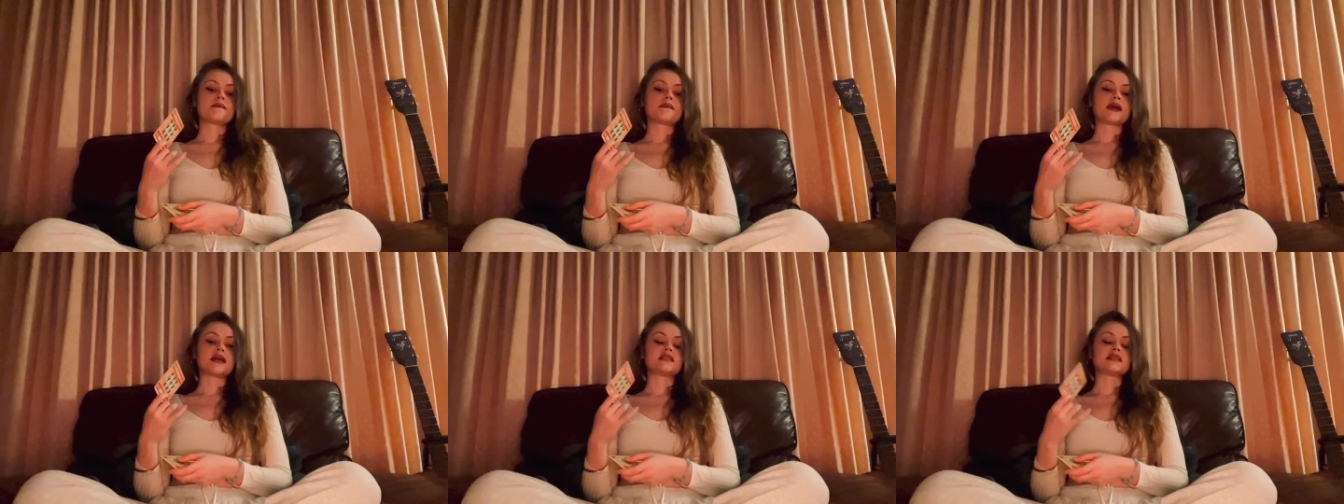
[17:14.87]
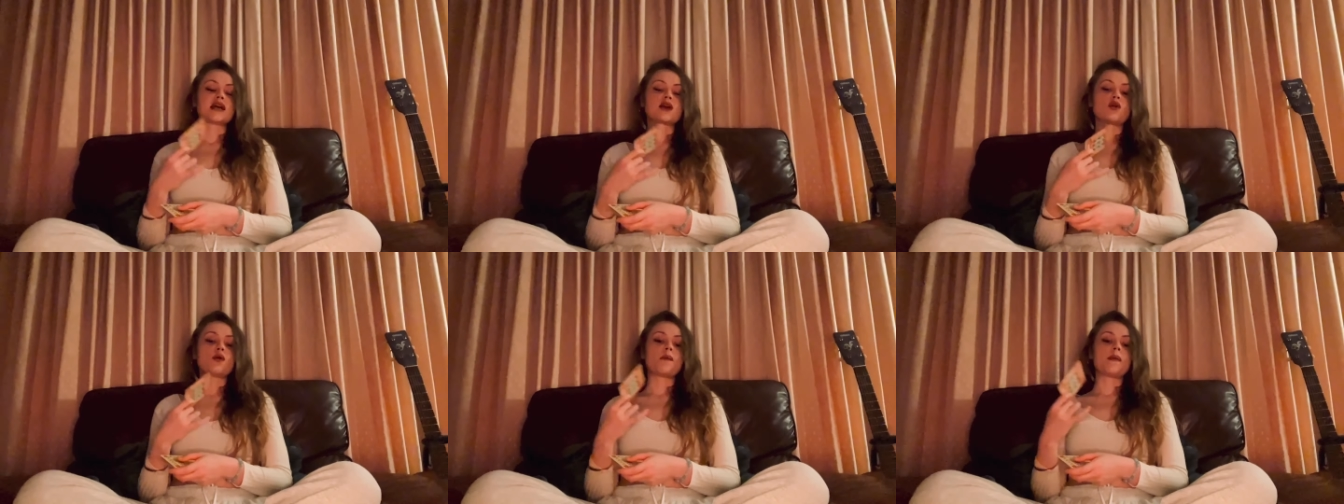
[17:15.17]
It's
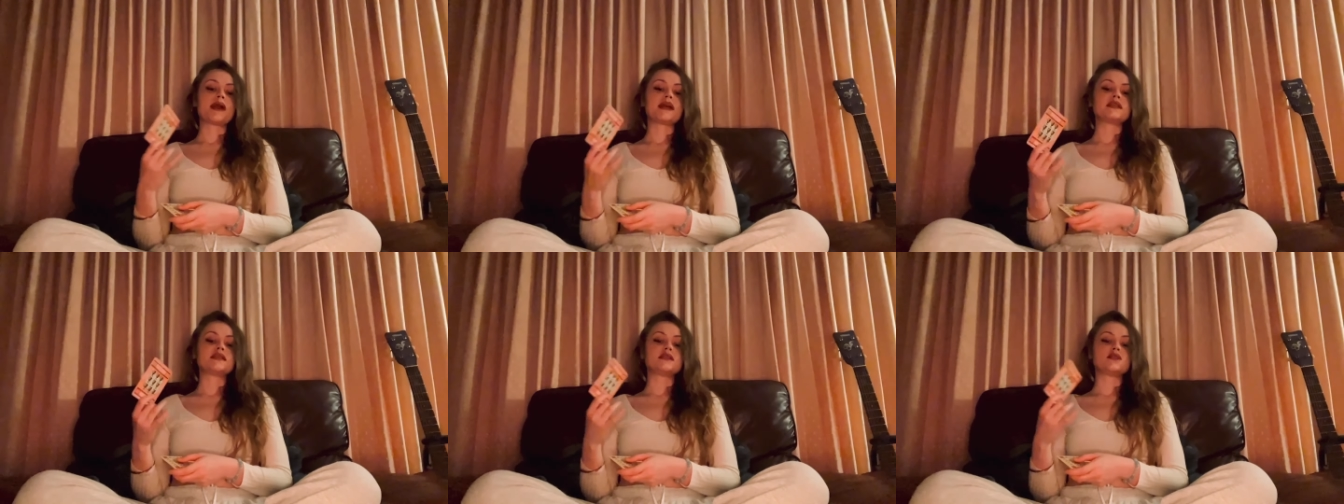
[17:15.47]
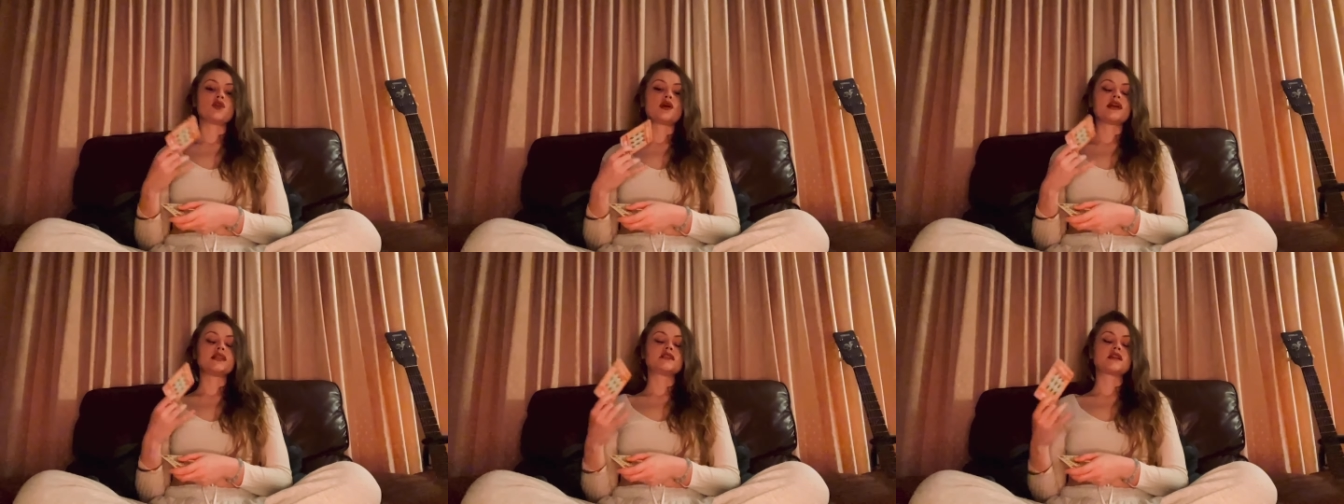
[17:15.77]
like
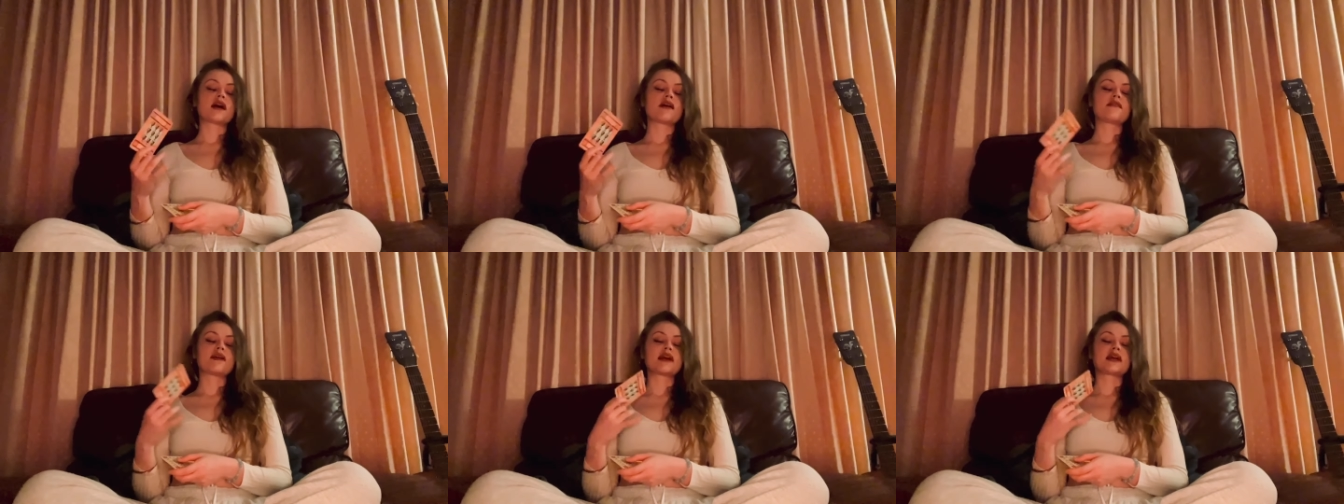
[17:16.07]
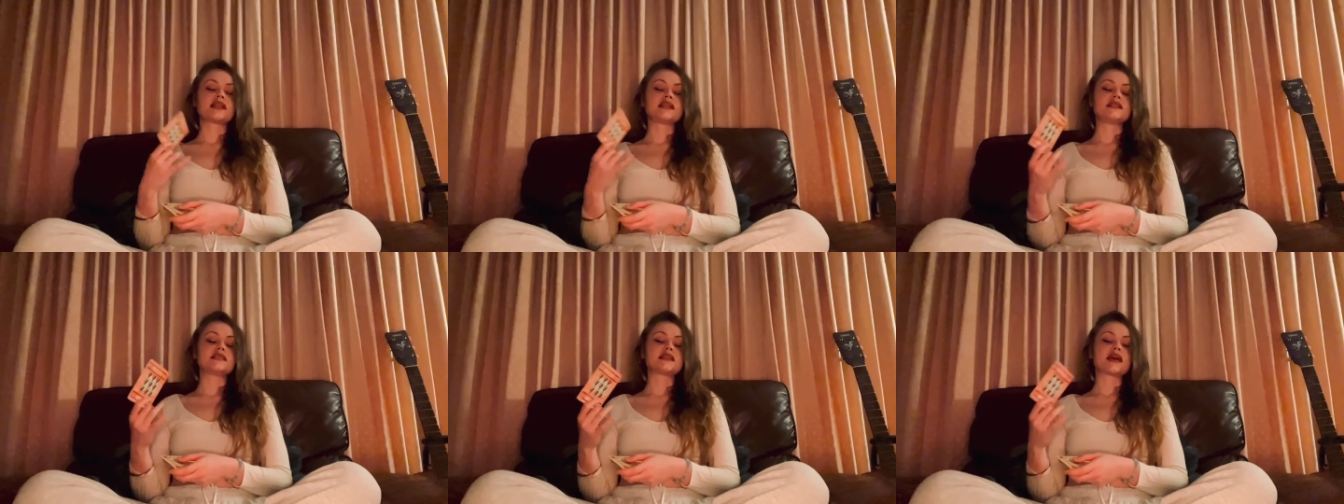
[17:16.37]
you're
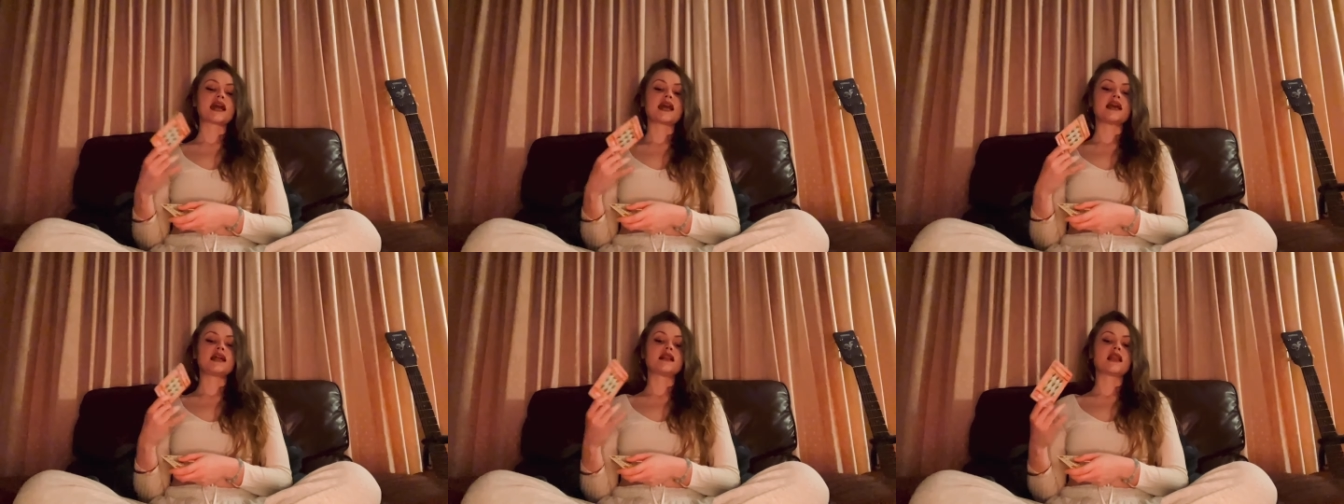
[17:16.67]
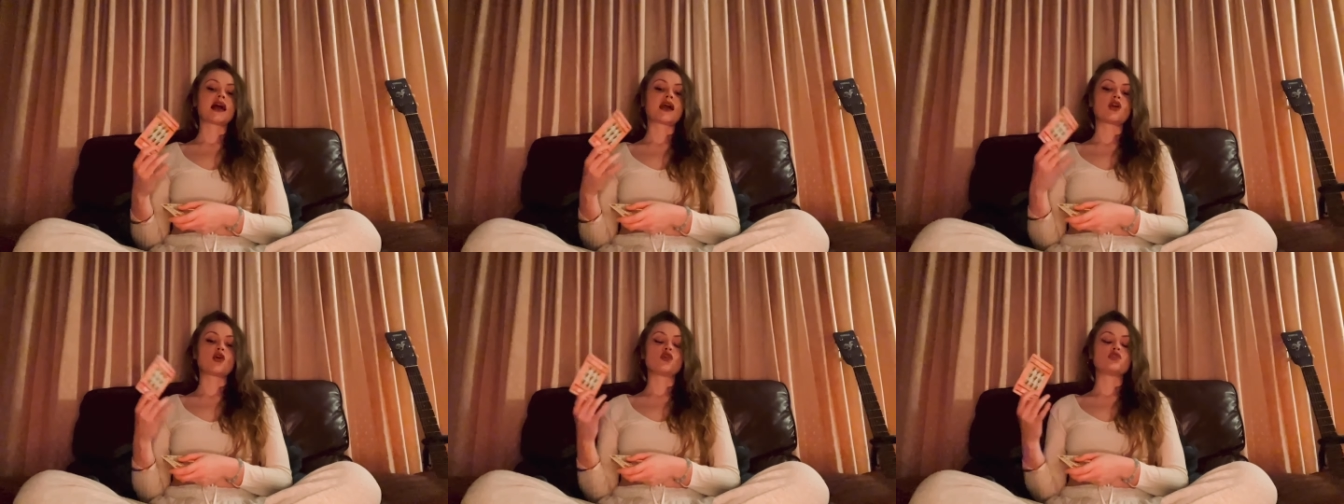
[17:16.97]
indirectly saying,
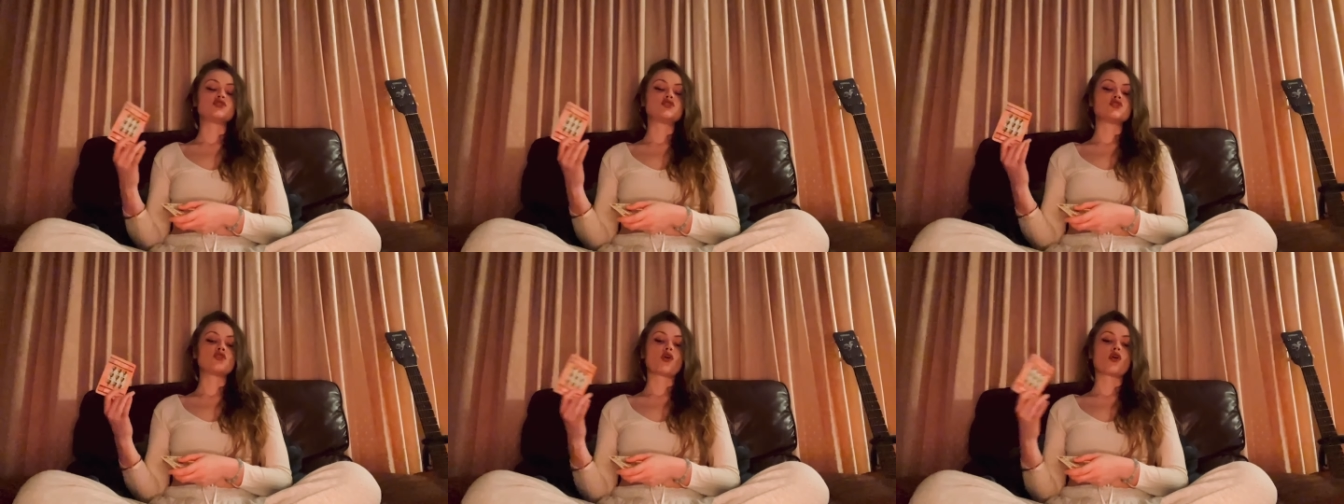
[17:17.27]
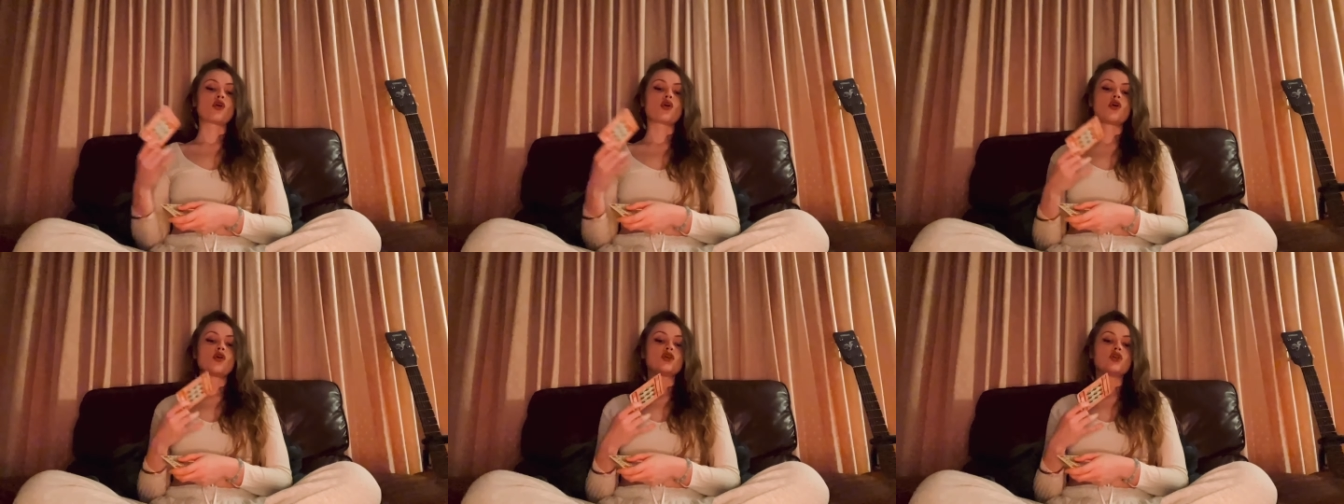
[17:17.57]
like, God's
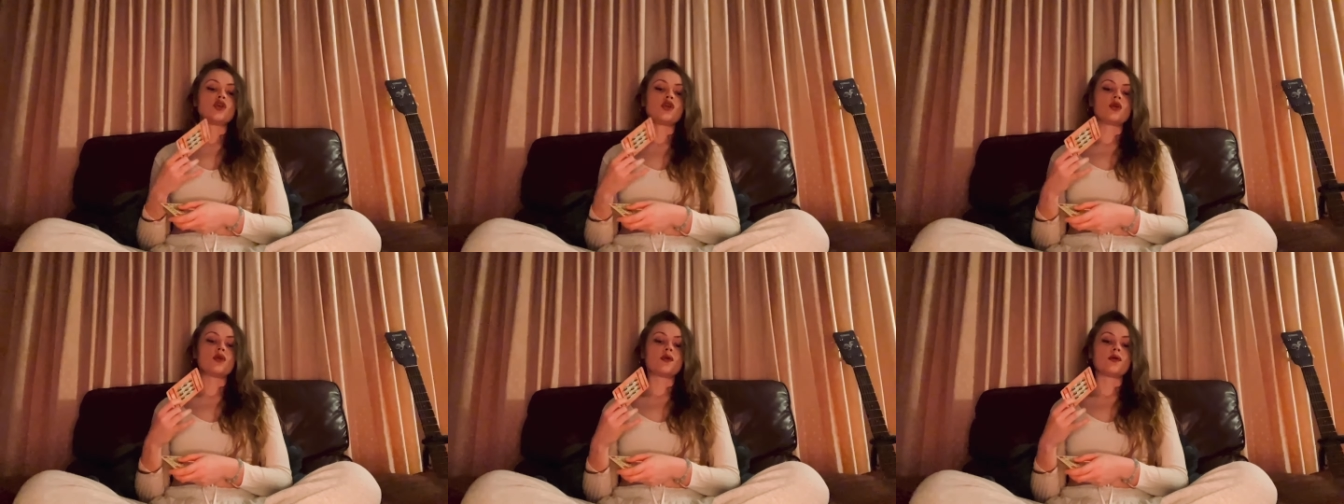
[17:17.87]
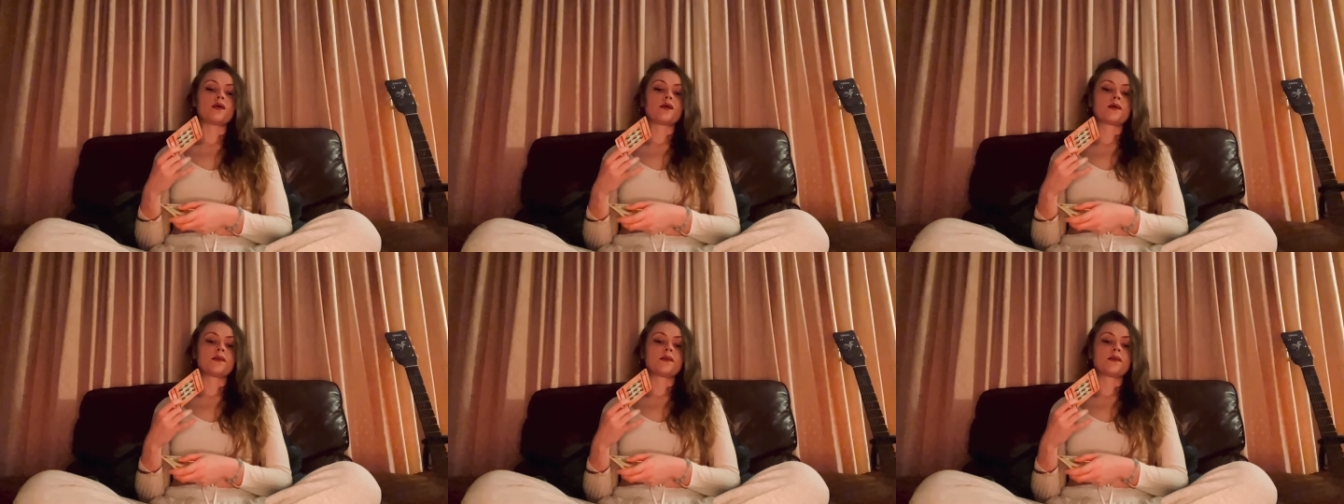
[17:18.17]
not got you.